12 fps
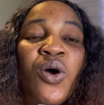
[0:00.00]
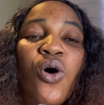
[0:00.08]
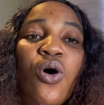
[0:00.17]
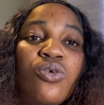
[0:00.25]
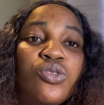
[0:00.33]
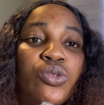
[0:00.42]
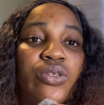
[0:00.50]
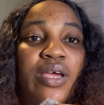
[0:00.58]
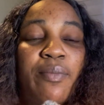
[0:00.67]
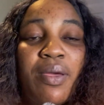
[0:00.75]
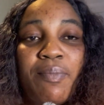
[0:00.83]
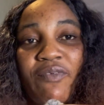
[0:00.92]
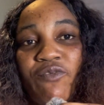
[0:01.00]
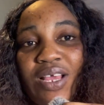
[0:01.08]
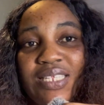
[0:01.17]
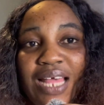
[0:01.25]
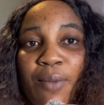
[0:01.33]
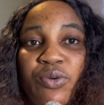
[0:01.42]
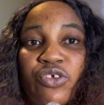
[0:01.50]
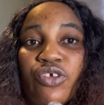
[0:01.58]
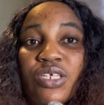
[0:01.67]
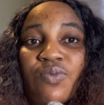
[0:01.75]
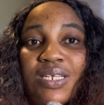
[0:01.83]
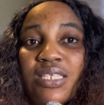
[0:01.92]
Oh, today, maybe for example, you
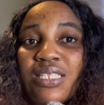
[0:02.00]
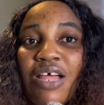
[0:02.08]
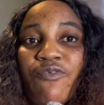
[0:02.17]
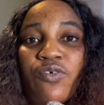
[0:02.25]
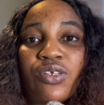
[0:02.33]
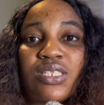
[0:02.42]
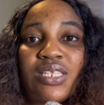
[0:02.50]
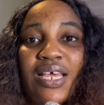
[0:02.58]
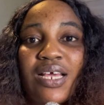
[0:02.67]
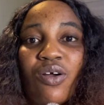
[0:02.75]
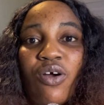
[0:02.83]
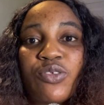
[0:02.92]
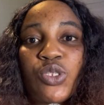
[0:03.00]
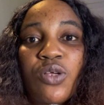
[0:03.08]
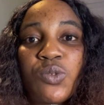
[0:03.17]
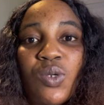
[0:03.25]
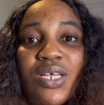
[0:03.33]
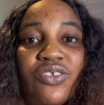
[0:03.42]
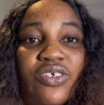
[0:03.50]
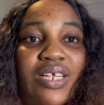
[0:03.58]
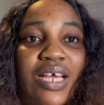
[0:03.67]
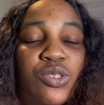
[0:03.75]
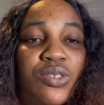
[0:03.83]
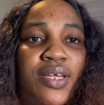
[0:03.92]
just register for tech or software
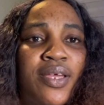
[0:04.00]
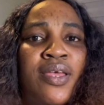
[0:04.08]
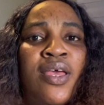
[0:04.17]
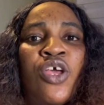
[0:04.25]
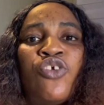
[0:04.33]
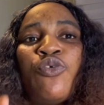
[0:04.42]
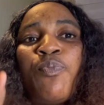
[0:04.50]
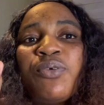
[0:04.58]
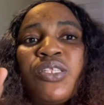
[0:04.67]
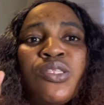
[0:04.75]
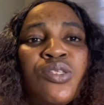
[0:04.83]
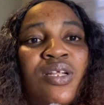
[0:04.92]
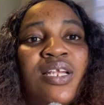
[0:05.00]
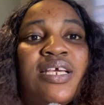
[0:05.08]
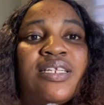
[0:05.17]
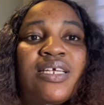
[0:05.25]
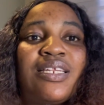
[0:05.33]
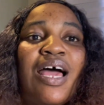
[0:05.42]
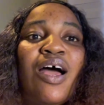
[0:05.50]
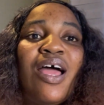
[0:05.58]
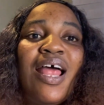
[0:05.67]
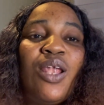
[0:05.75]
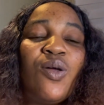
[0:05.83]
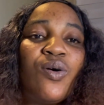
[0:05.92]
engineer today. You put it on LinkedIn that,
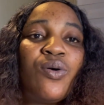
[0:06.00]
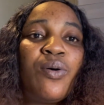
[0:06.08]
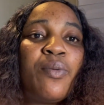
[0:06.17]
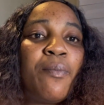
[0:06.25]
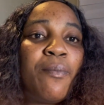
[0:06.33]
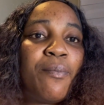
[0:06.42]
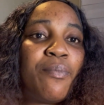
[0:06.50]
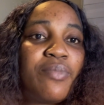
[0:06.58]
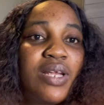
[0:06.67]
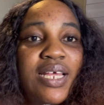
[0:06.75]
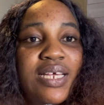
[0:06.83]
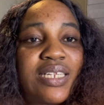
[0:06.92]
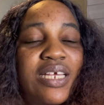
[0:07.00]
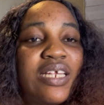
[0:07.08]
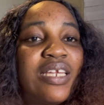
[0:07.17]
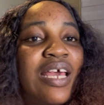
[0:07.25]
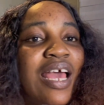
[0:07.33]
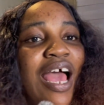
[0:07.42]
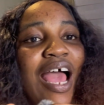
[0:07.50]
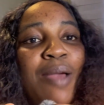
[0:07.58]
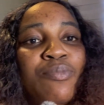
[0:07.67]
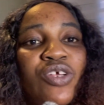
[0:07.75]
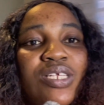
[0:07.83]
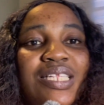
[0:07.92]
hello, LinkedIn,
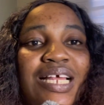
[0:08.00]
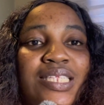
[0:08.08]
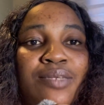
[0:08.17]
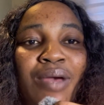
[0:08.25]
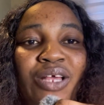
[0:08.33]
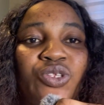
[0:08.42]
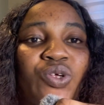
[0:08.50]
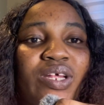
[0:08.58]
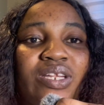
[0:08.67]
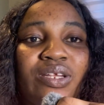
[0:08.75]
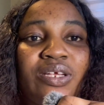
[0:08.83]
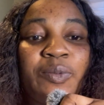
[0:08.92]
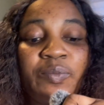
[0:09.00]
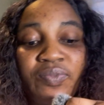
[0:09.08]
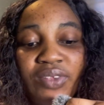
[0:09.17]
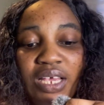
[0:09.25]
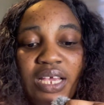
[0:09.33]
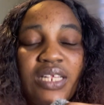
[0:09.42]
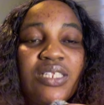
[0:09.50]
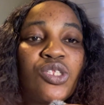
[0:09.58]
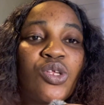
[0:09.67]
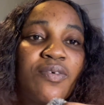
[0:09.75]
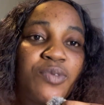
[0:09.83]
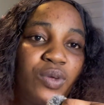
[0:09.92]
I'm just starting my journey in
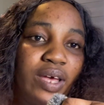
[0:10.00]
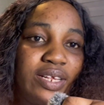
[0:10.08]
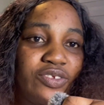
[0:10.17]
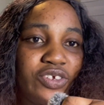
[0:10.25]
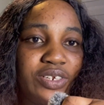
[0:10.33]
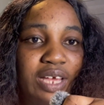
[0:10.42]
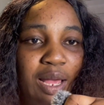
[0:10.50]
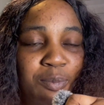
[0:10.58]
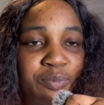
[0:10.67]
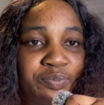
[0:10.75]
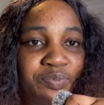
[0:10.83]
software engineer.